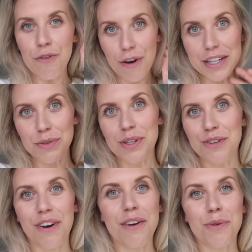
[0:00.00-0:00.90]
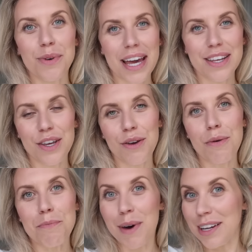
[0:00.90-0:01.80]
Freya25 will get you
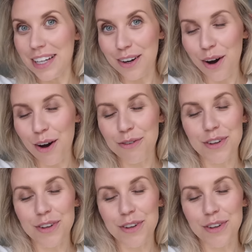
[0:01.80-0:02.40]
money off.